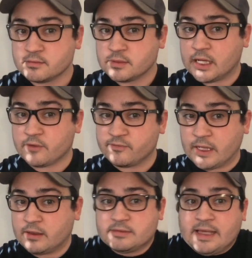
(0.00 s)

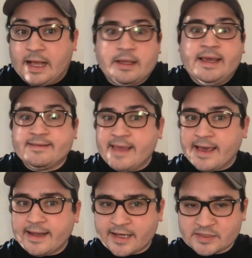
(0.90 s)
I'll hint
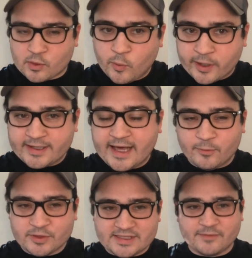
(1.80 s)
at it because we're working on it.
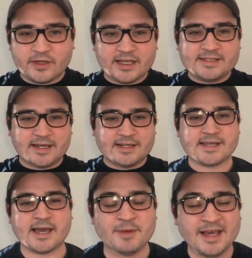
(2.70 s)
We'll see if we can get it done in
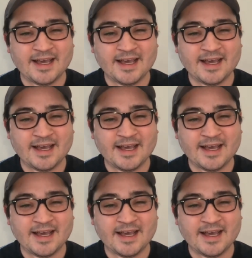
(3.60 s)
time.